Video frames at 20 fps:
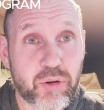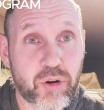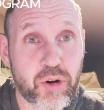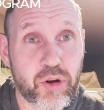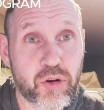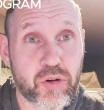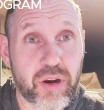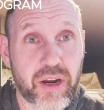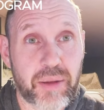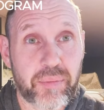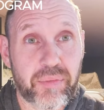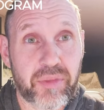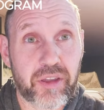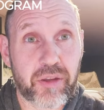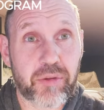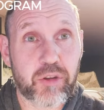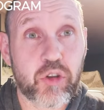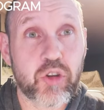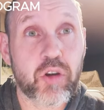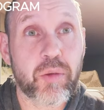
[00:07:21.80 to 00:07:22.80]
program.
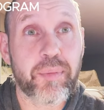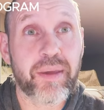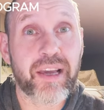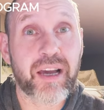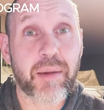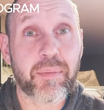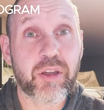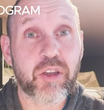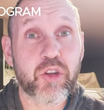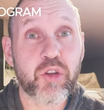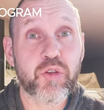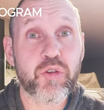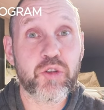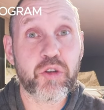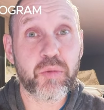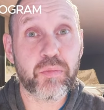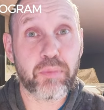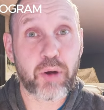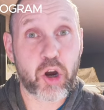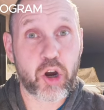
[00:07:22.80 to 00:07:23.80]
You can become a
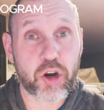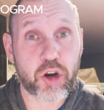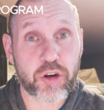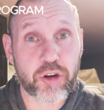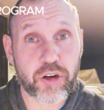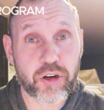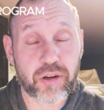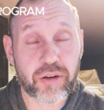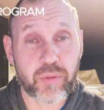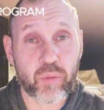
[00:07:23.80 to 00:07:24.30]
YouTube partner.